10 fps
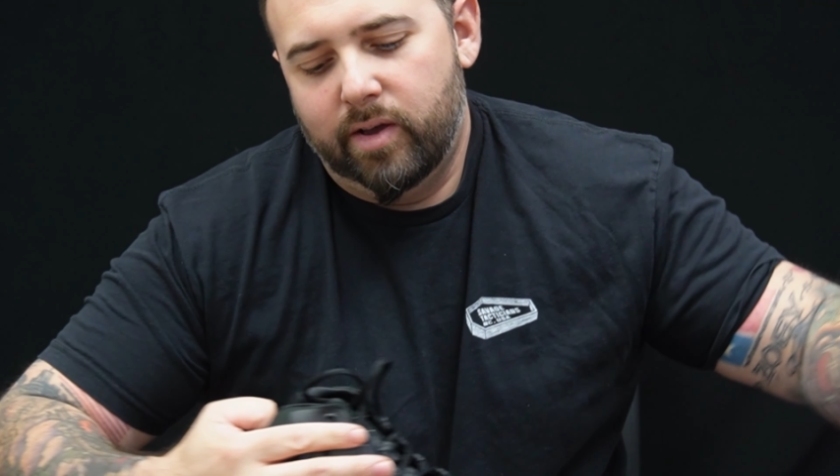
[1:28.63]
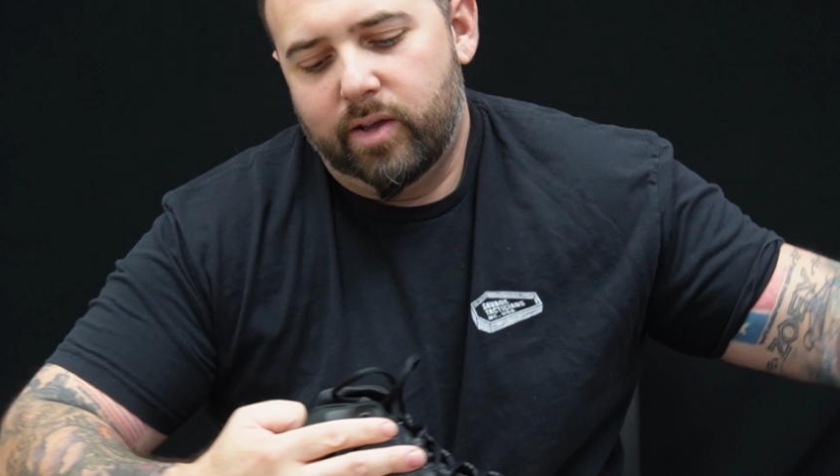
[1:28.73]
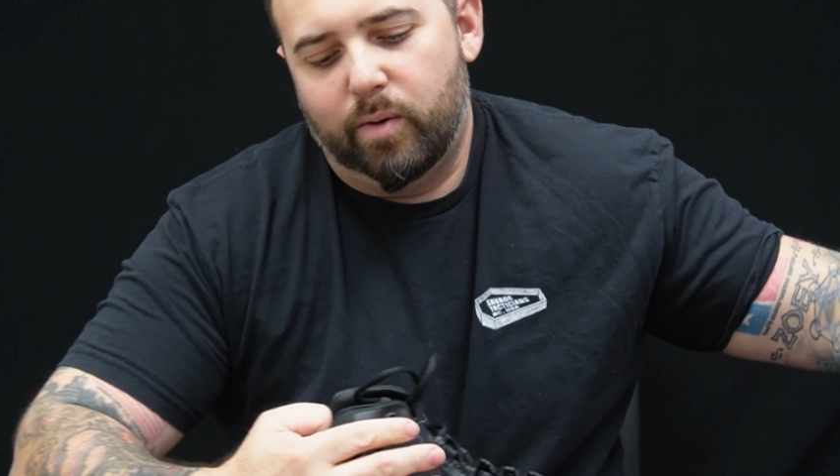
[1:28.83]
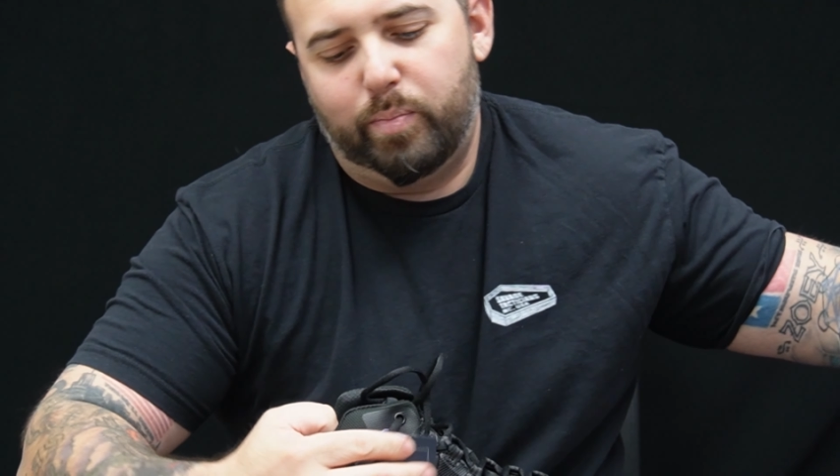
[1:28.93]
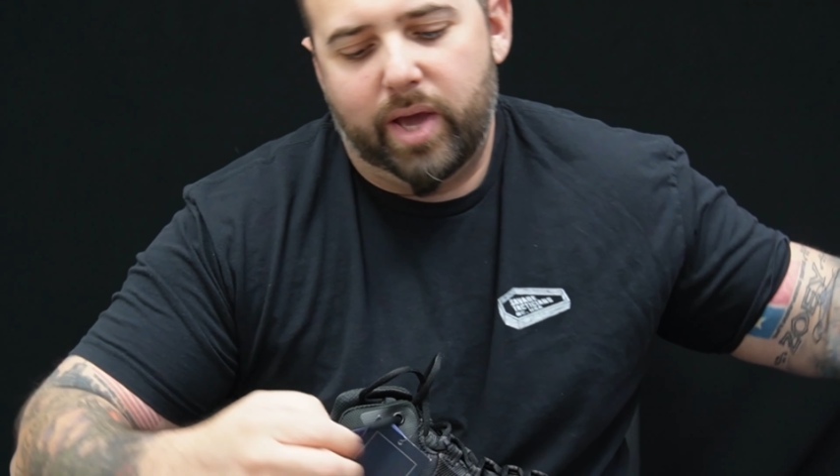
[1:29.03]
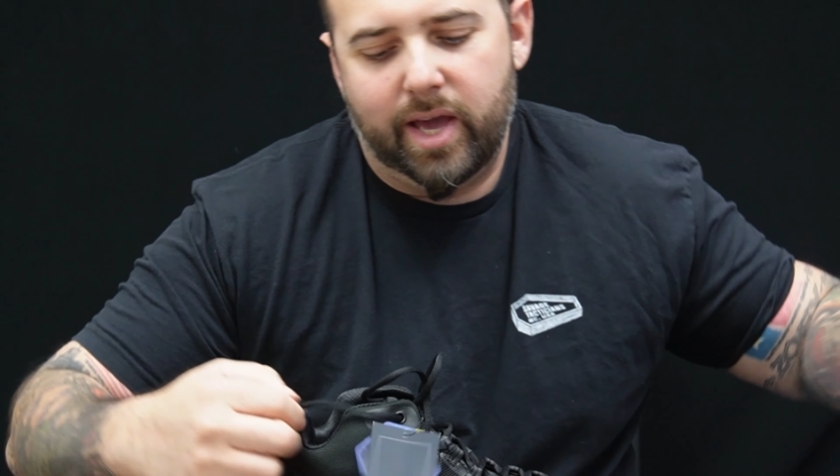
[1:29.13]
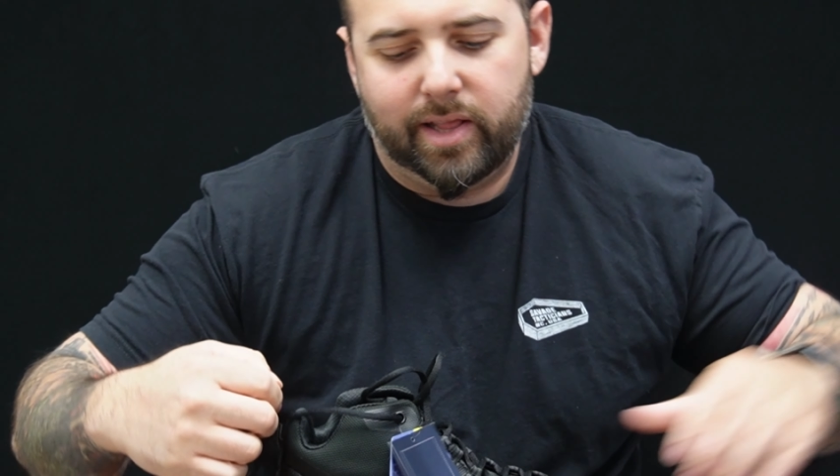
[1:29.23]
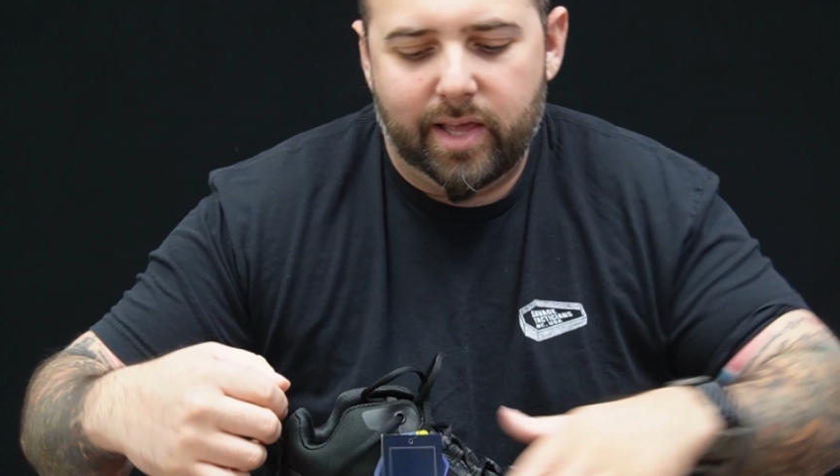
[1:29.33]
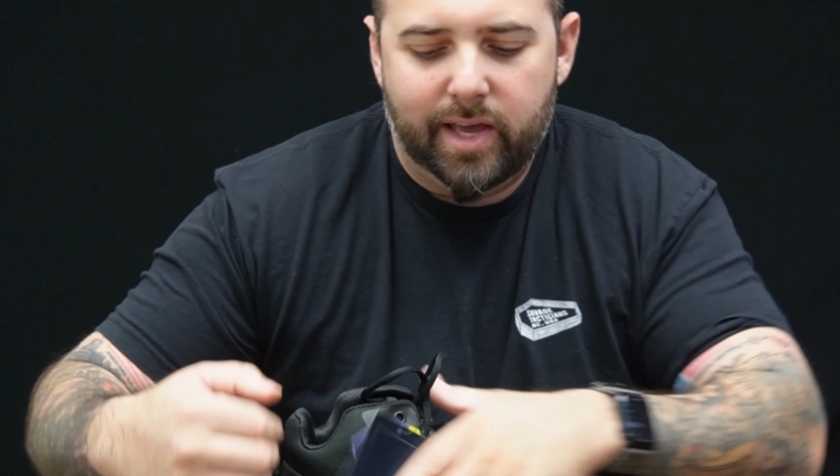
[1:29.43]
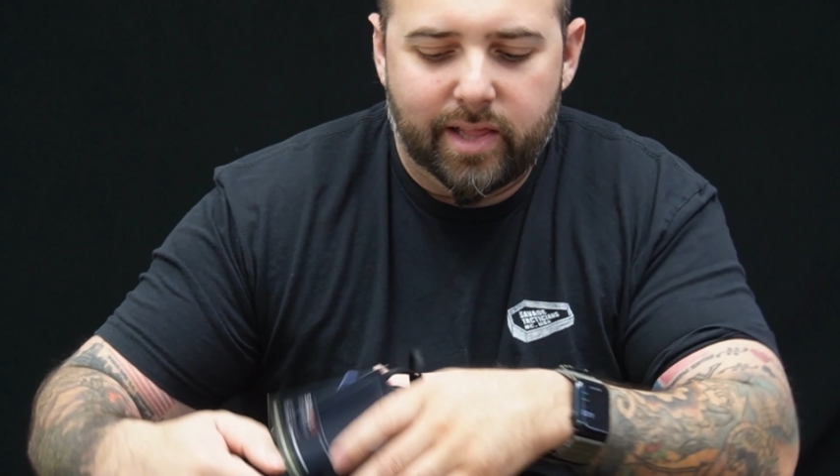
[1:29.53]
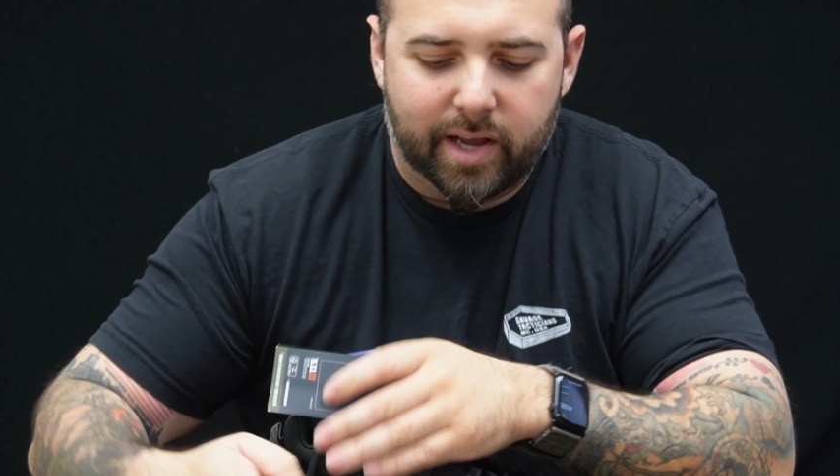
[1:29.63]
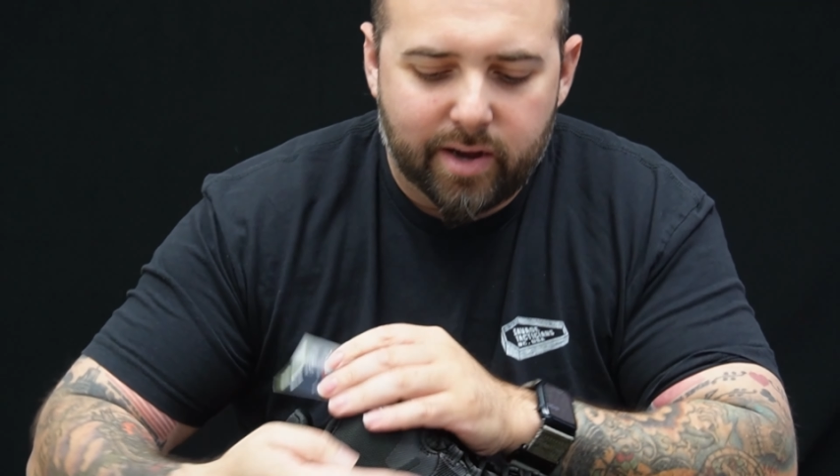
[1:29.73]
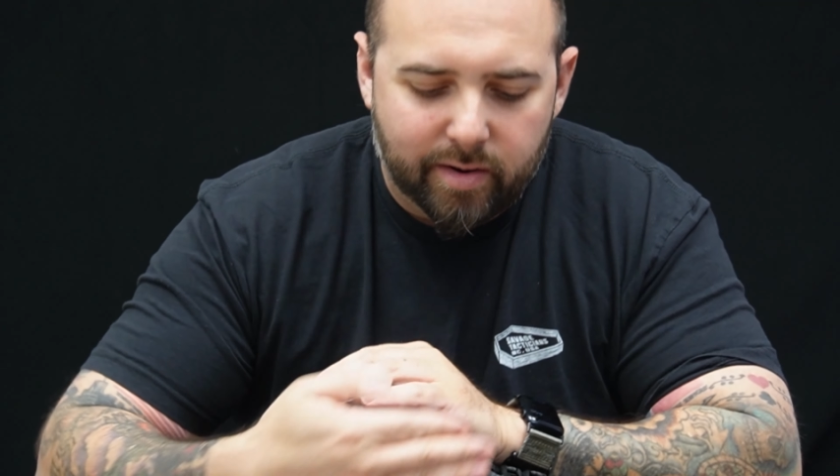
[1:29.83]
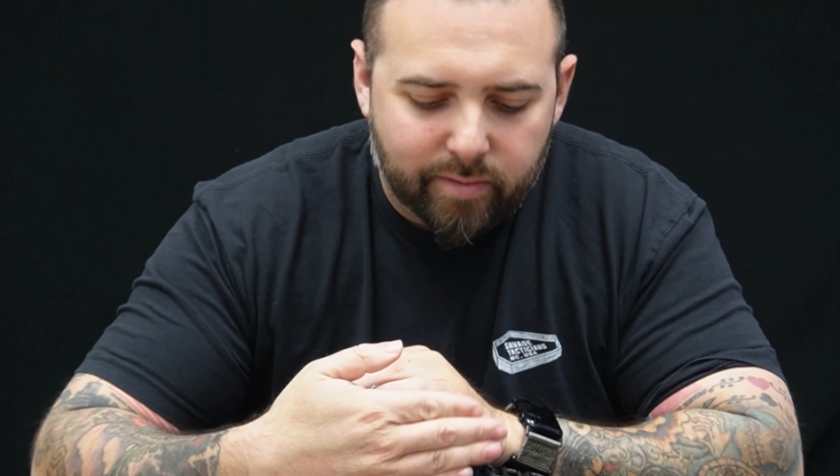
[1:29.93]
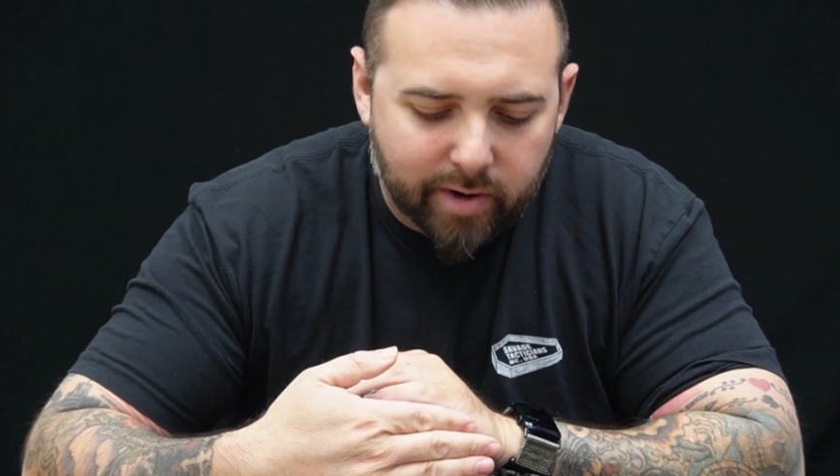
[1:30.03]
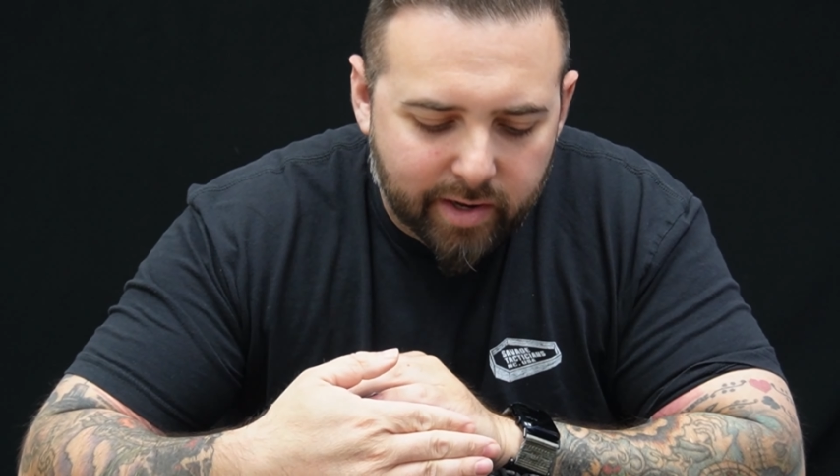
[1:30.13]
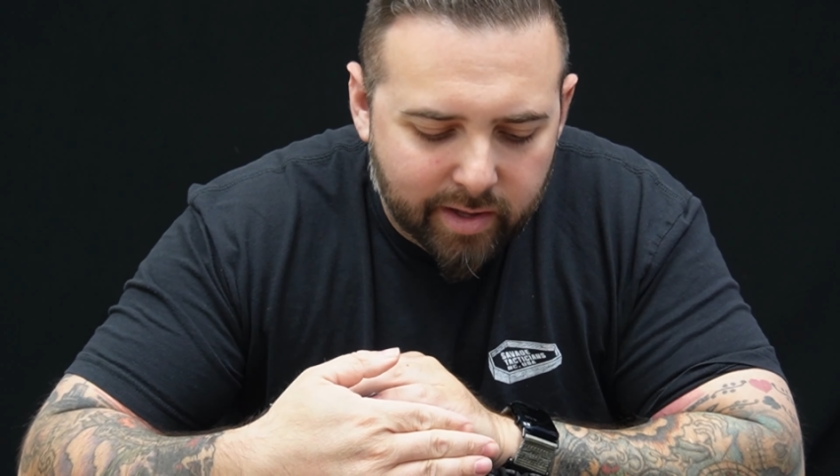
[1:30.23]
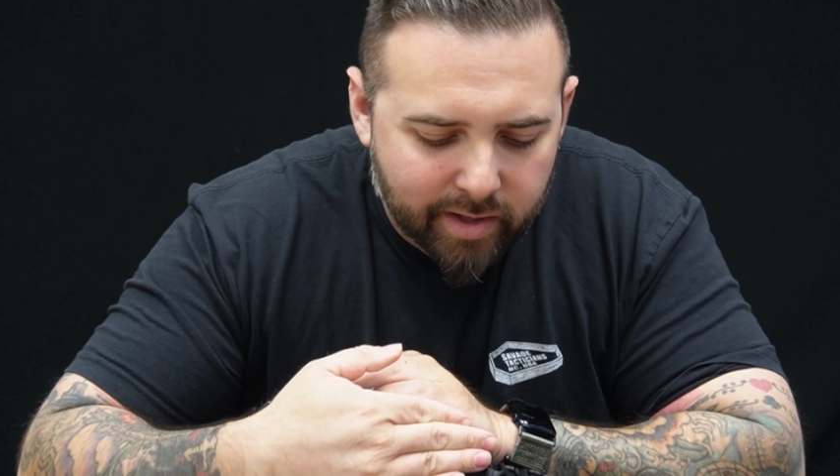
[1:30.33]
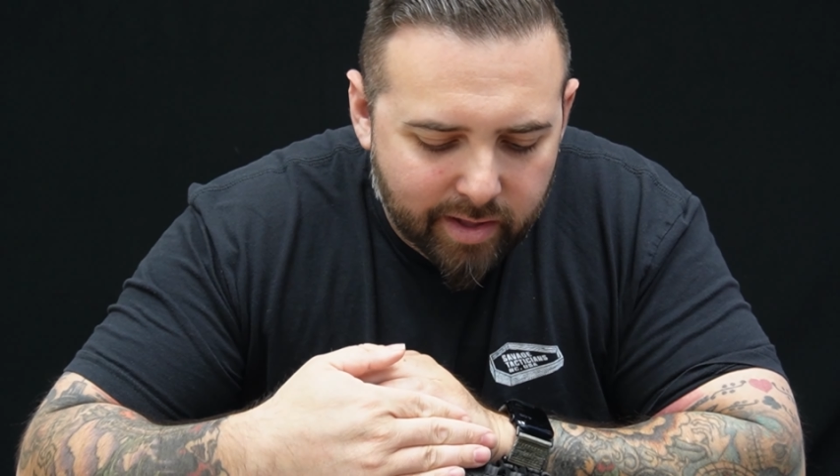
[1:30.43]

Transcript: your pant leg like covering.